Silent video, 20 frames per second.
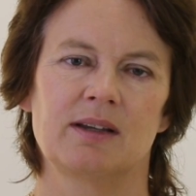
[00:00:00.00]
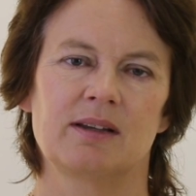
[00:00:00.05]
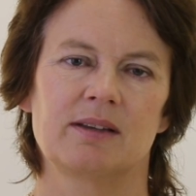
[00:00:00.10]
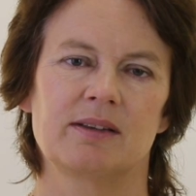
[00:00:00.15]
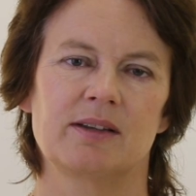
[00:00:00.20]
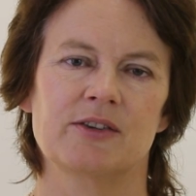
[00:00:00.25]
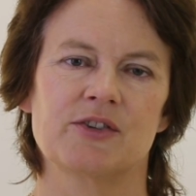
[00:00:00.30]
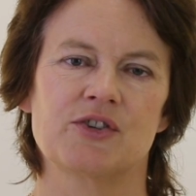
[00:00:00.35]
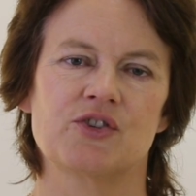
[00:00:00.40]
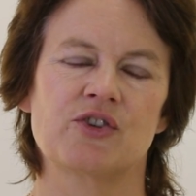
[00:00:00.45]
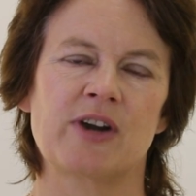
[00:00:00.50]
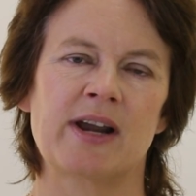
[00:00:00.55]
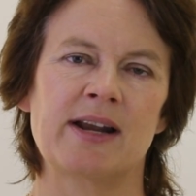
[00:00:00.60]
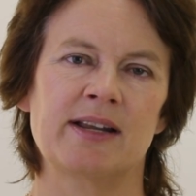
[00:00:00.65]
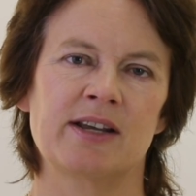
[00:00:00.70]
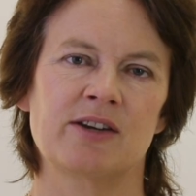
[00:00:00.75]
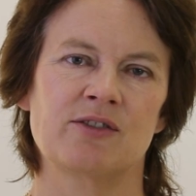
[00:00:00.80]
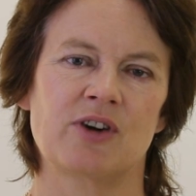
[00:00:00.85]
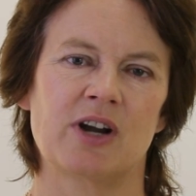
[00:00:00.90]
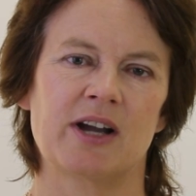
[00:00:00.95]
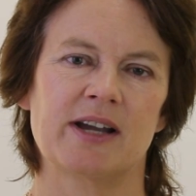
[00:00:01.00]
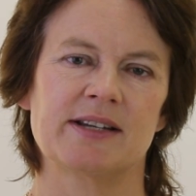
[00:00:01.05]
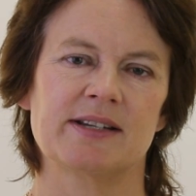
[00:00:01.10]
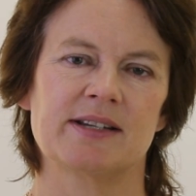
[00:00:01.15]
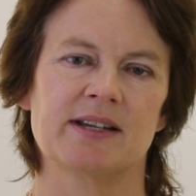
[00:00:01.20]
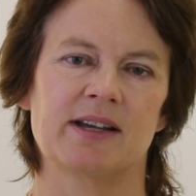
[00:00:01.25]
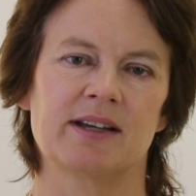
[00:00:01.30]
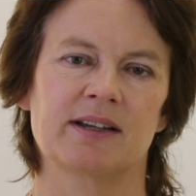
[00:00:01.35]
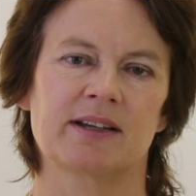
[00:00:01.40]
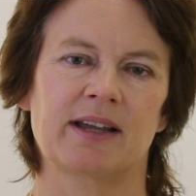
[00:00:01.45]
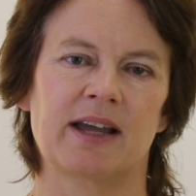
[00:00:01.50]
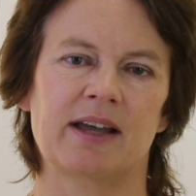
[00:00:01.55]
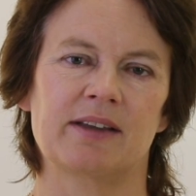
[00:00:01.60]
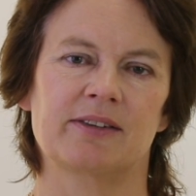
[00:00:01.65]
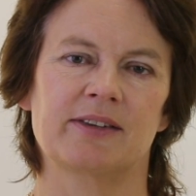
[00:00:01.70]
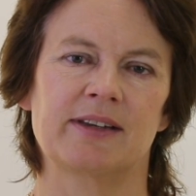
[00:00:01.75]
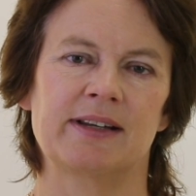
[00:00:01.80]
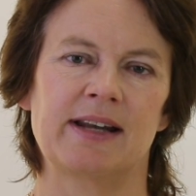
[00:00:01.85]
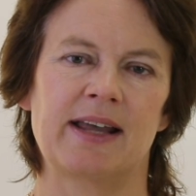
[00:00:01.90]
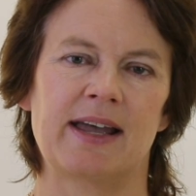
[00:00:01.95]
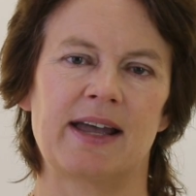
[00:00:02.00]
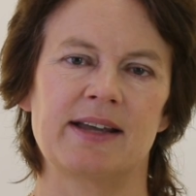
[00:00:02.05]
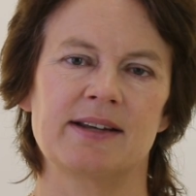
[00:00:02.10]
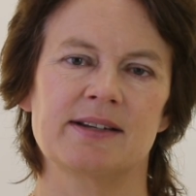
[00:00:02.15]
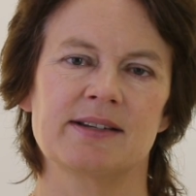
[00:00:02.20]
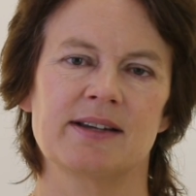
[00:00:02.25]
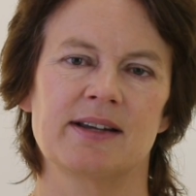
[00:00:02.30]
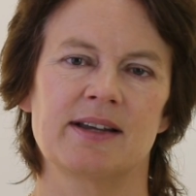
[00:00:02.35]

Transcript: The Australian writer, Kathy Lette,